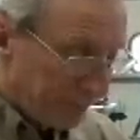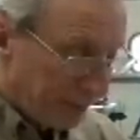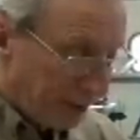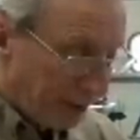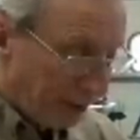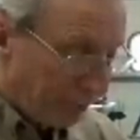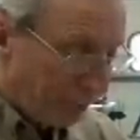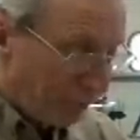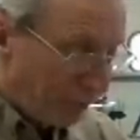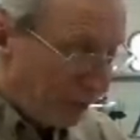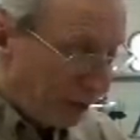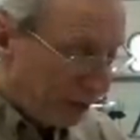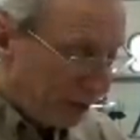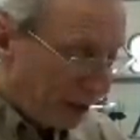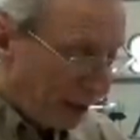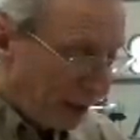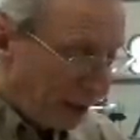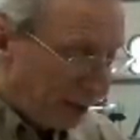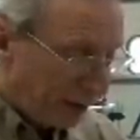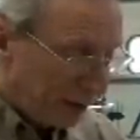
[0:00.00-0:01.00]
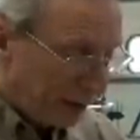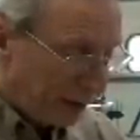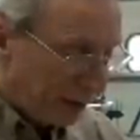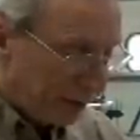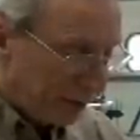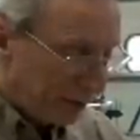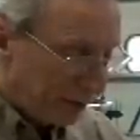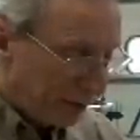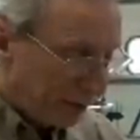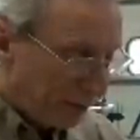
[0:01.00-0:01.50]
If we can
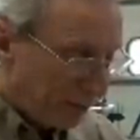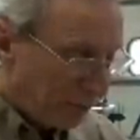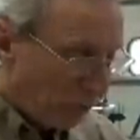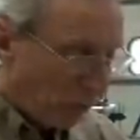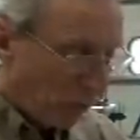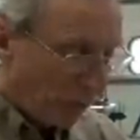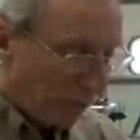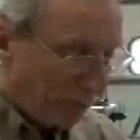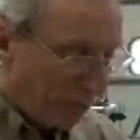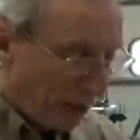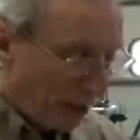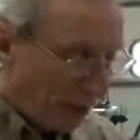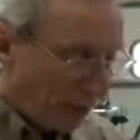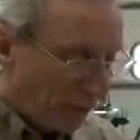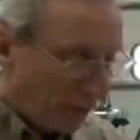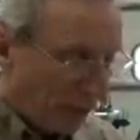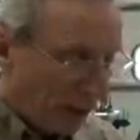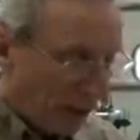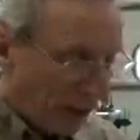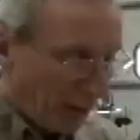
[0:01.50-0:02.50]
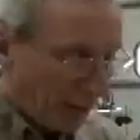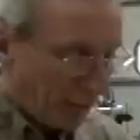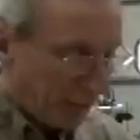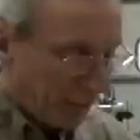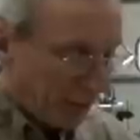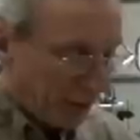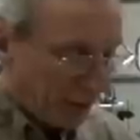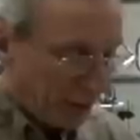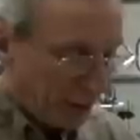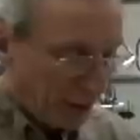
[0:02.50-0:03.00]
get more power out
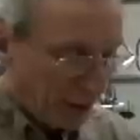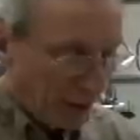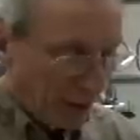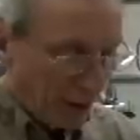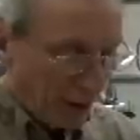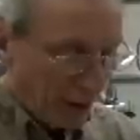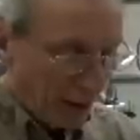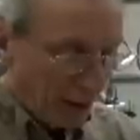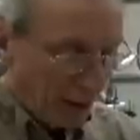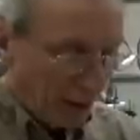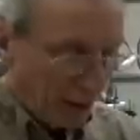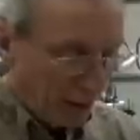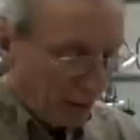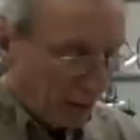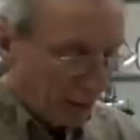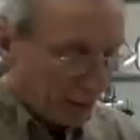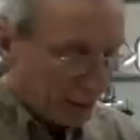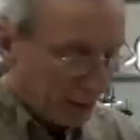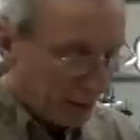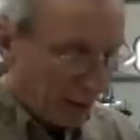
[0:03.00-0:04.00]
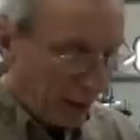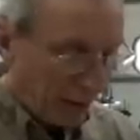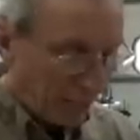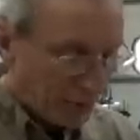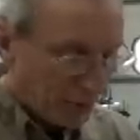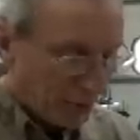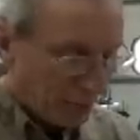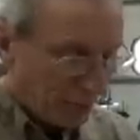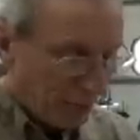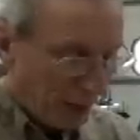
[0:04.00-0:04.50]
of the
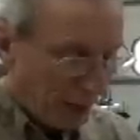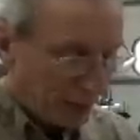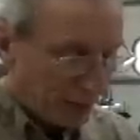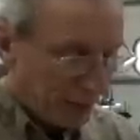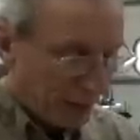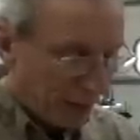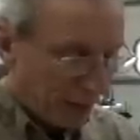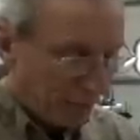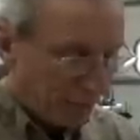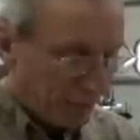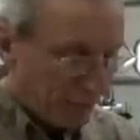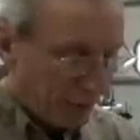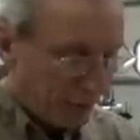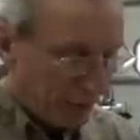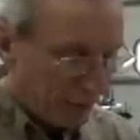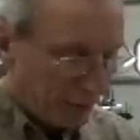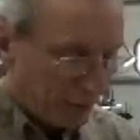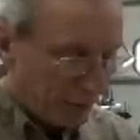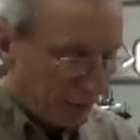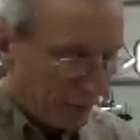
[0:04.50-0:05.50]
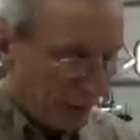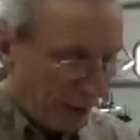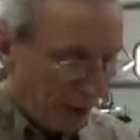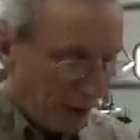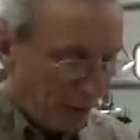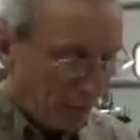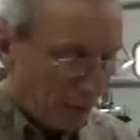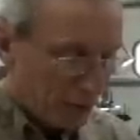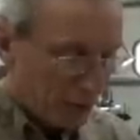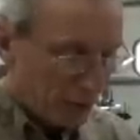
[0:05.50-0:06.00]
collapsing magnetic field,
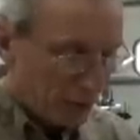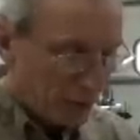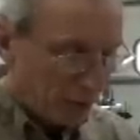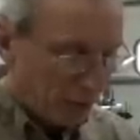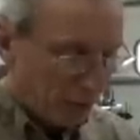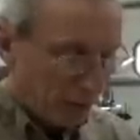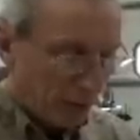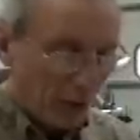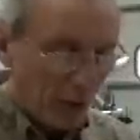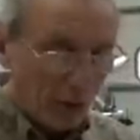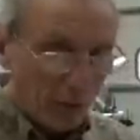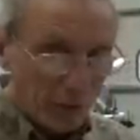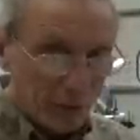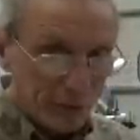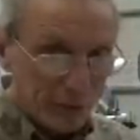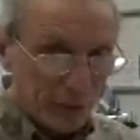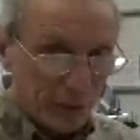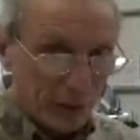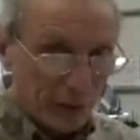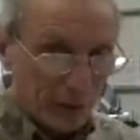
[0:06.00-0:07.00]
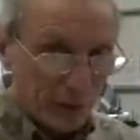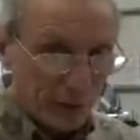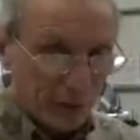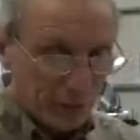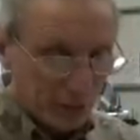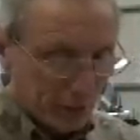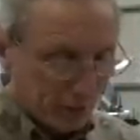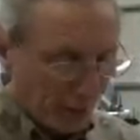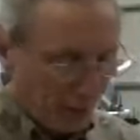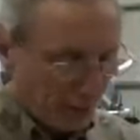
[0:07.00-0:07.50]
how do we store and harness that
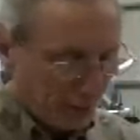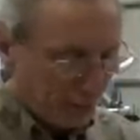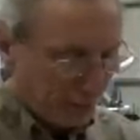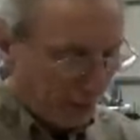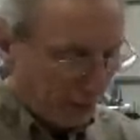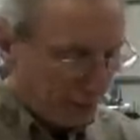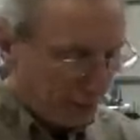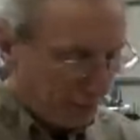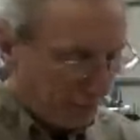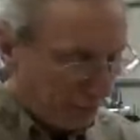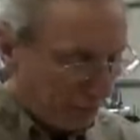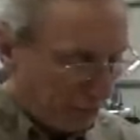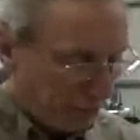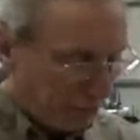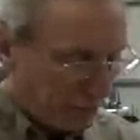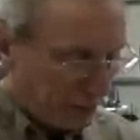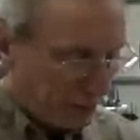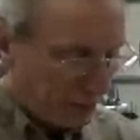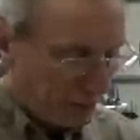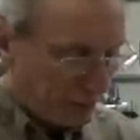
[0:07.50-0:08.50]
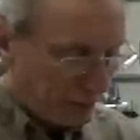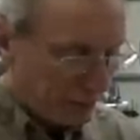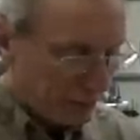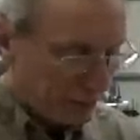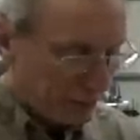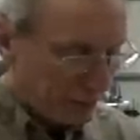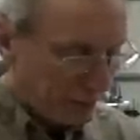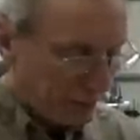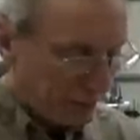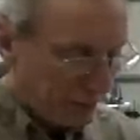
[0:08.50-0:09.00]
energy? That's a real big
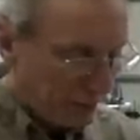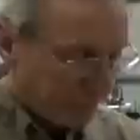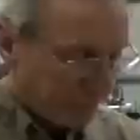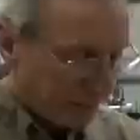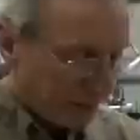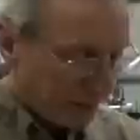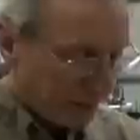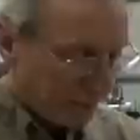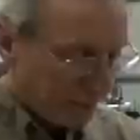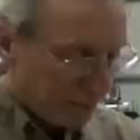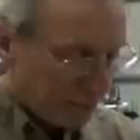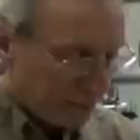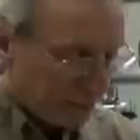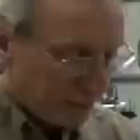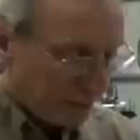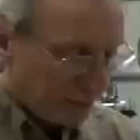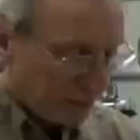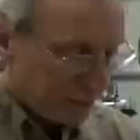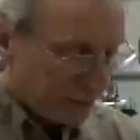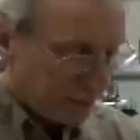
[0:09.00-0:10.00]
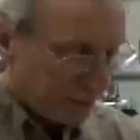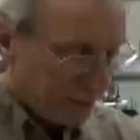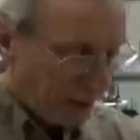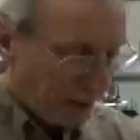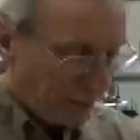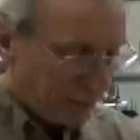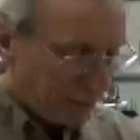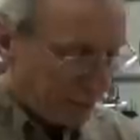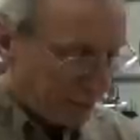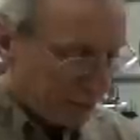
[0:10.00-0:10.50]
question. These studies have
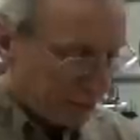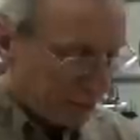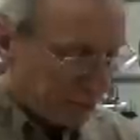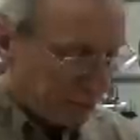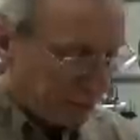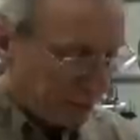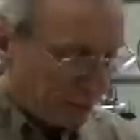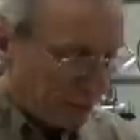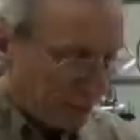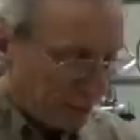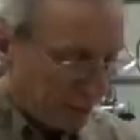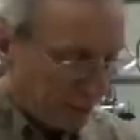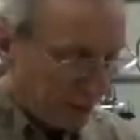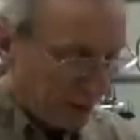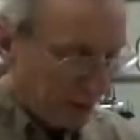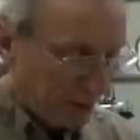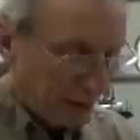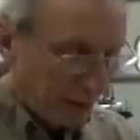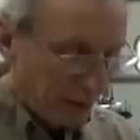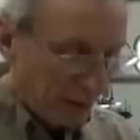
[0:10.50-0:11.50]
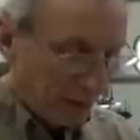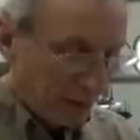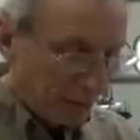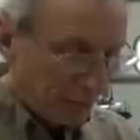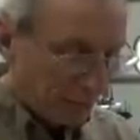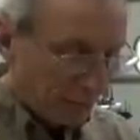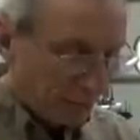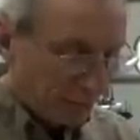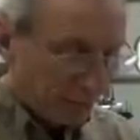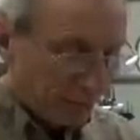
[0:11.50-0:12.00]
not been explored
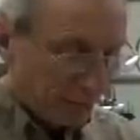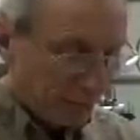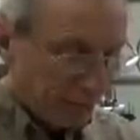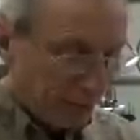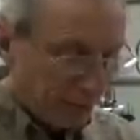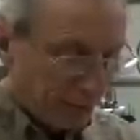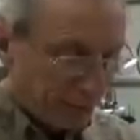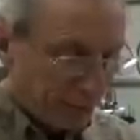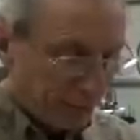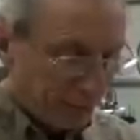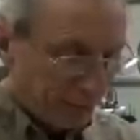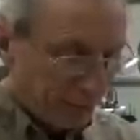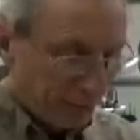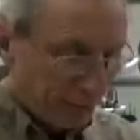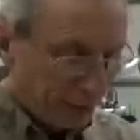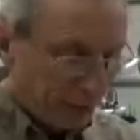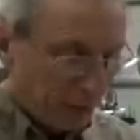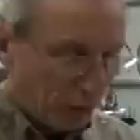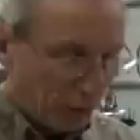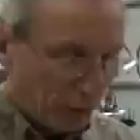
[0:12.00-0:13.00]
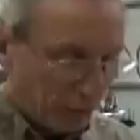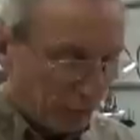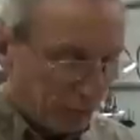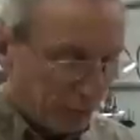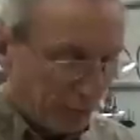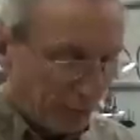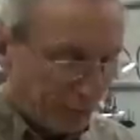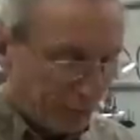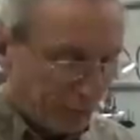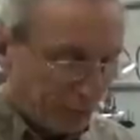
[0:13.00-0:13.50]
since the death of Nikola
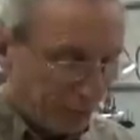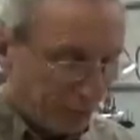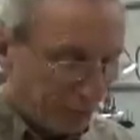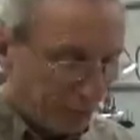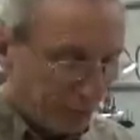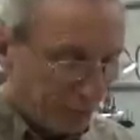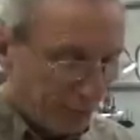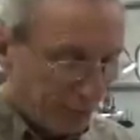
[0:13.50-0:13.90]
Tesla